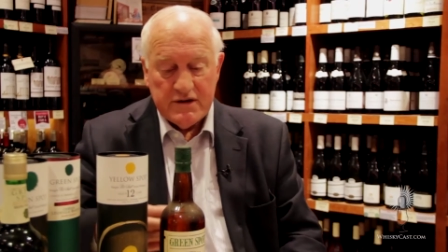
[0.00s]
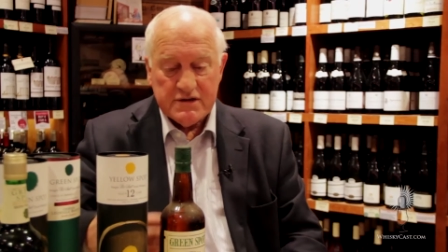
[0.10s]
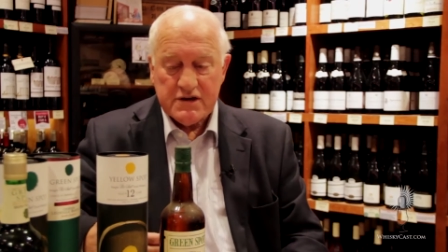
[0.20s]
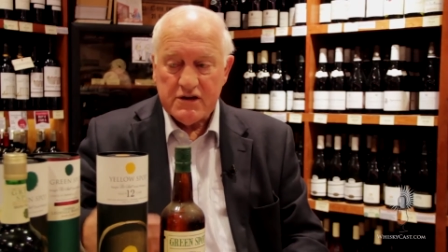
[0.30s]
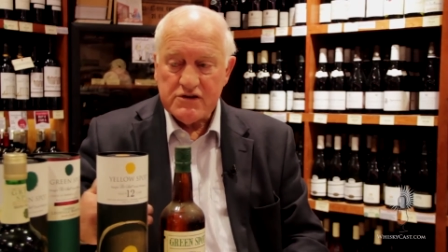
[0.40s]

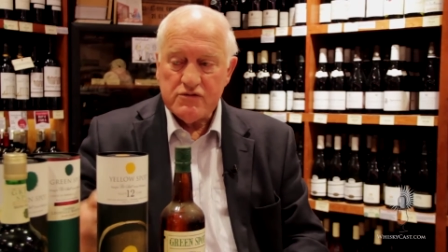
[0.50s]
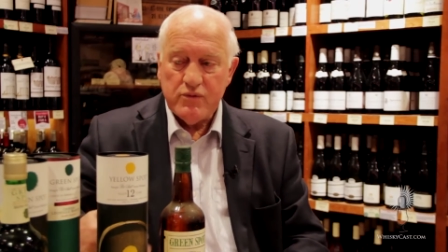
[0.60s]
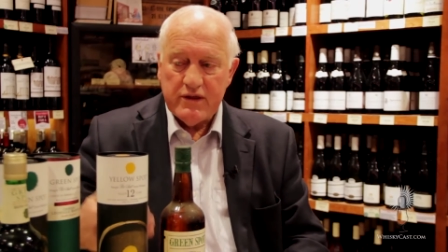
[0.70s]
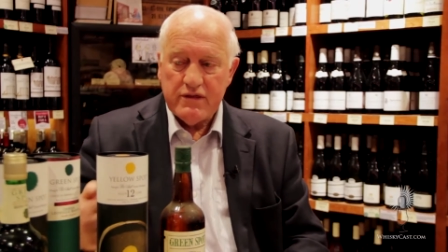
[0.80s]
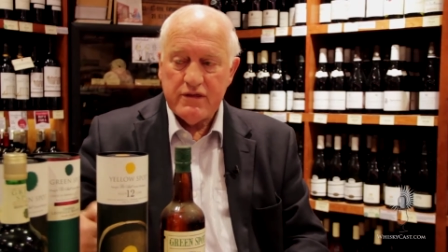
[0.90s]

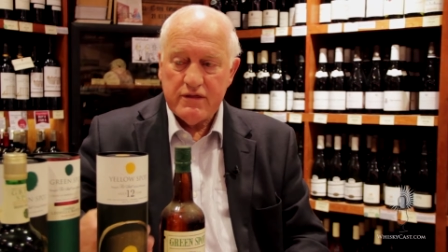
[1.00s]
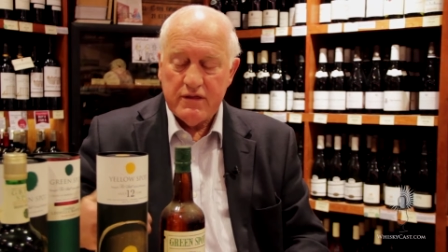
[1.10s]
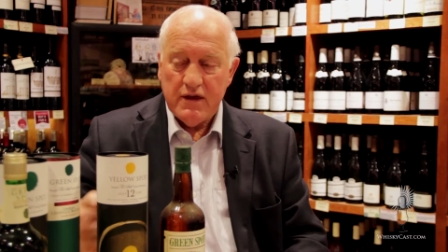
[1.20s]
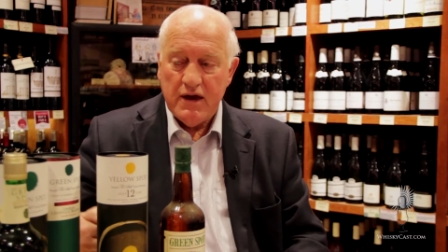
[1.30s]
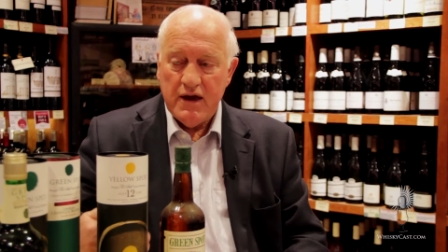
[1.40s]
discussed with
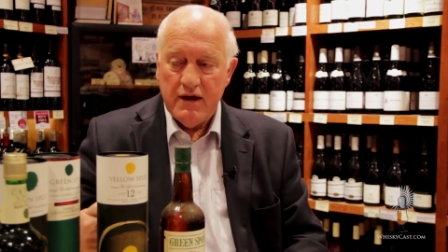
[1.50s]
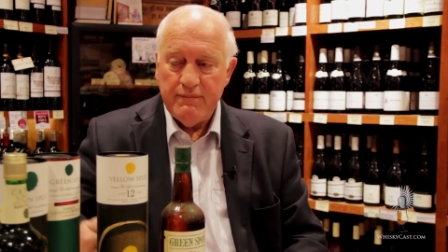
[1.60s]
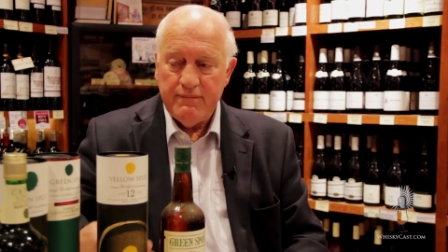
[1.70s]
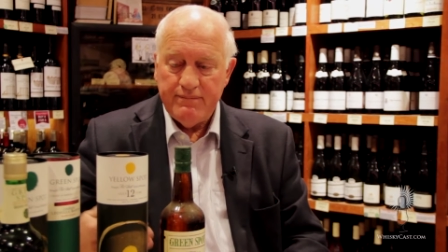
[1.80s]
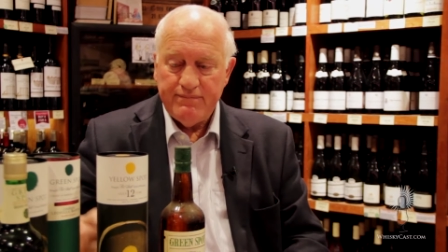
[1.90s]

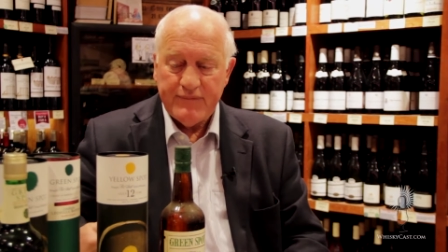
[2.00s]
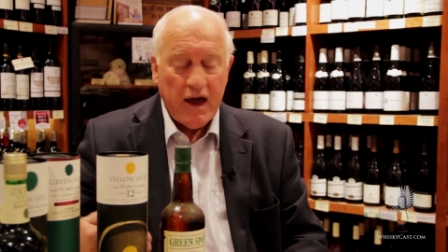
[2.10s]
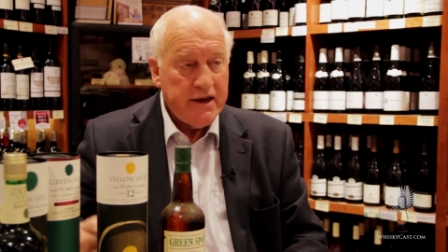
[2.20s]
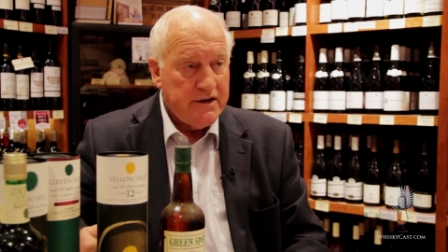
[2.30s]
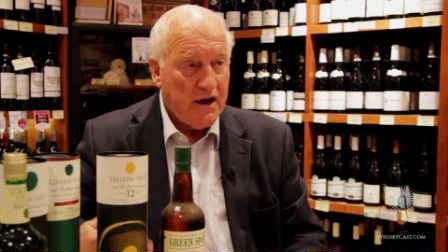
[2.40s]
um,
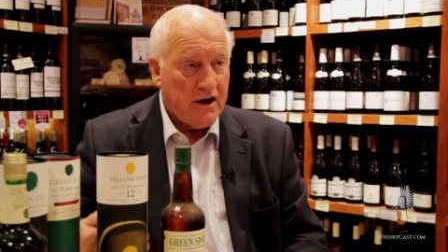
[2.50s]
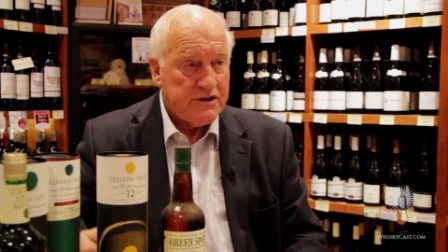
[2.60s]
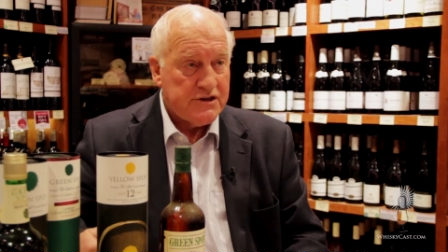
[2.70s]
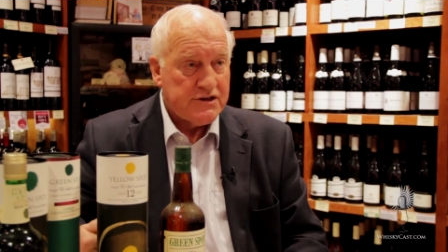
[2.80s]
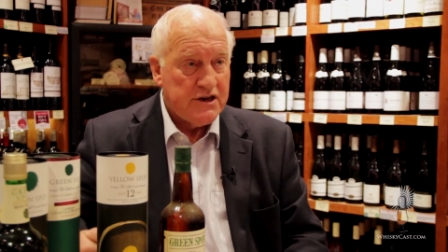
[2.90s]

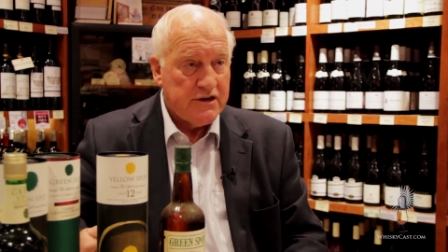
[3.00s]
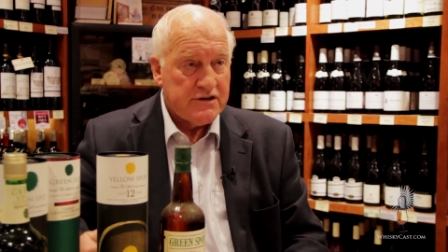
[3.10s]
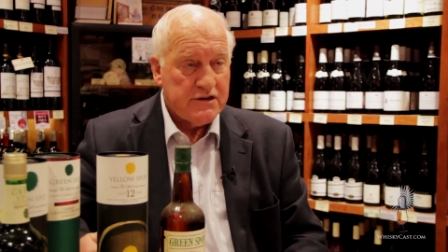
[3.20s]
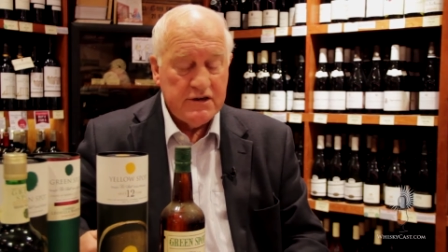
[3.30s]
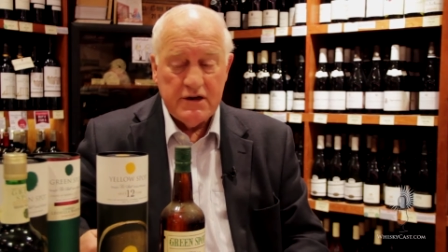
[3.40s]
Irish
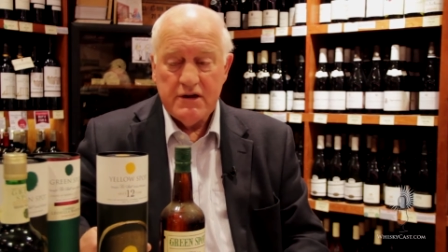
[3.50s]
distillers